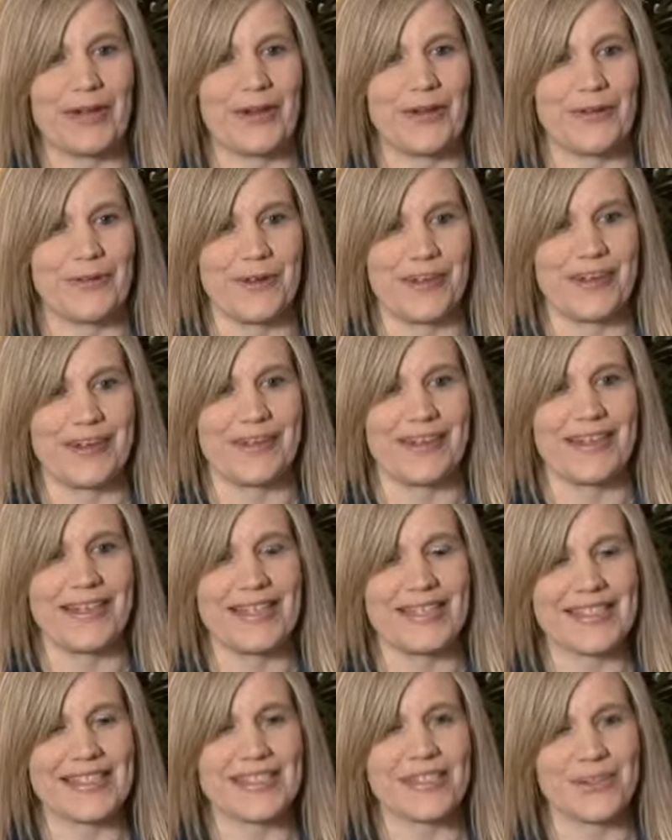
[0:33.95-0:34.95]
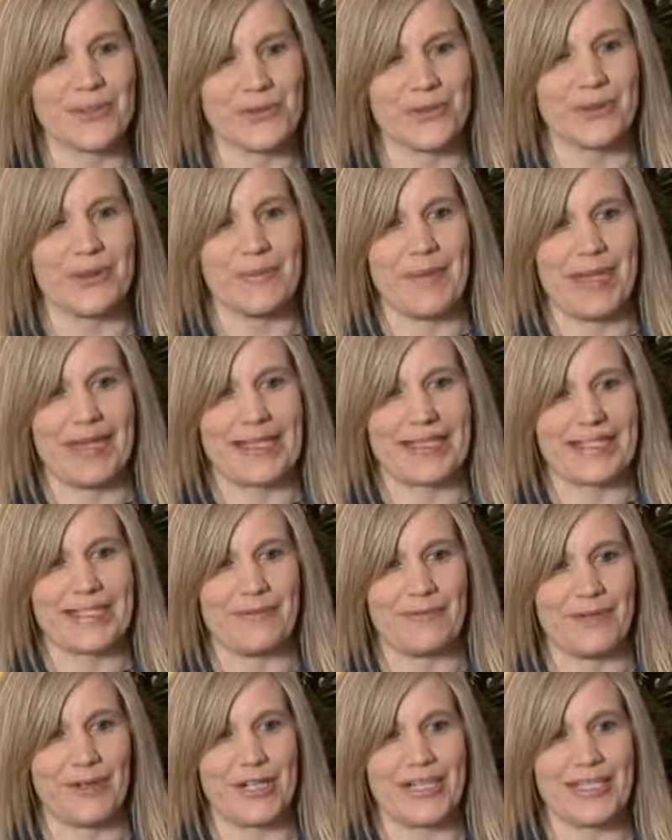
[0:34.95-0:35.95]
career, is to truly make a
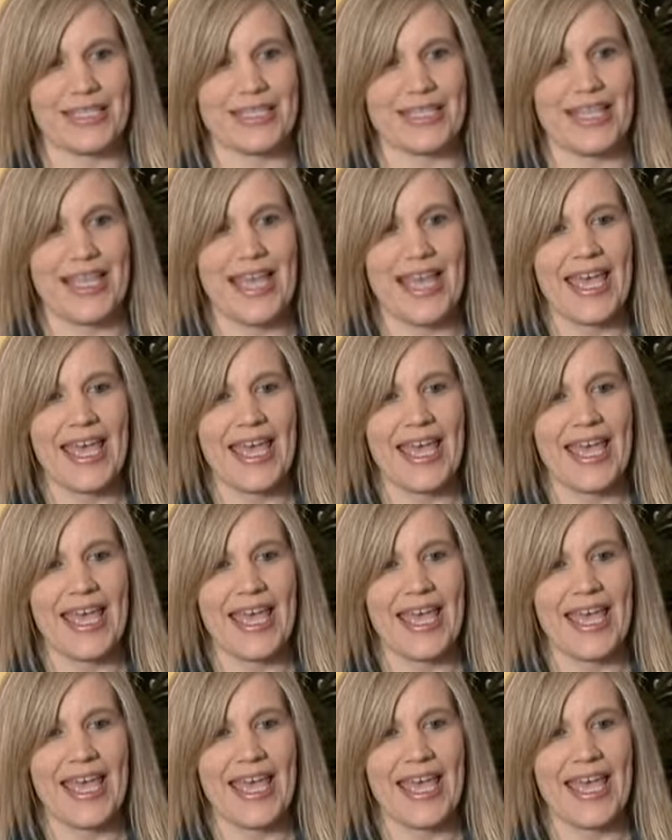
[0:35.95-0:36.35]
difference.